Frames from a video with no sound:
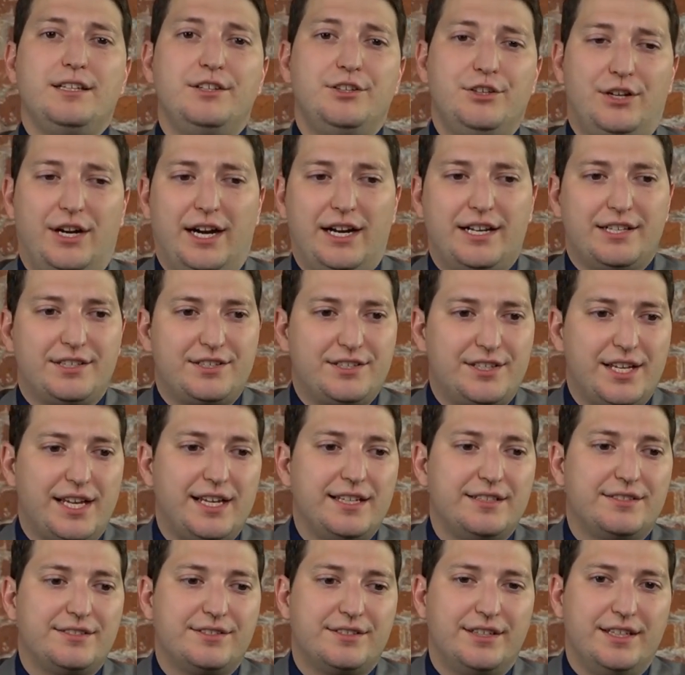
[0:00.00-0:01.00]
the United
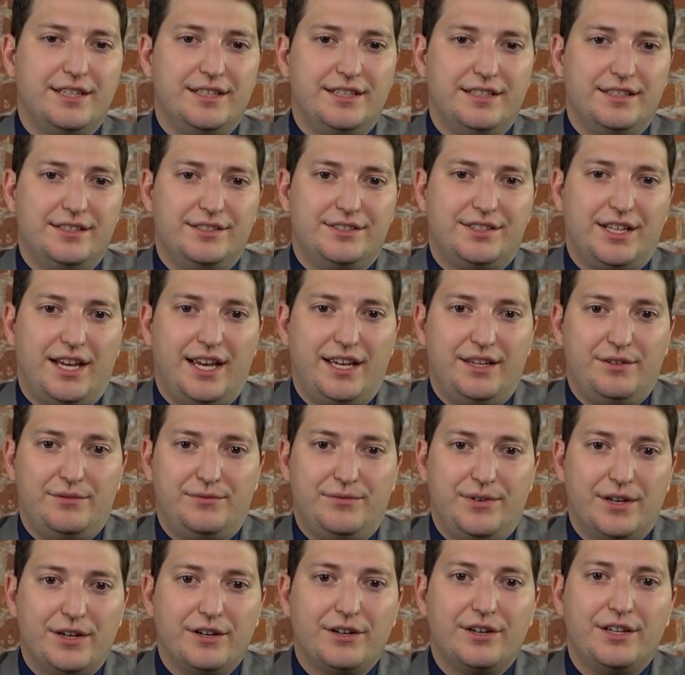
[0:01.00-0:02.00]
States is a
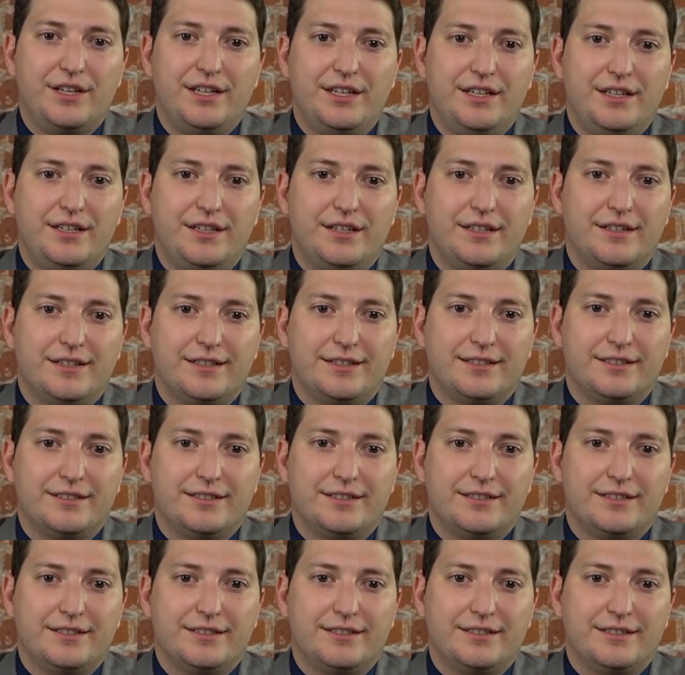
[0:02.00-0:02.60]
very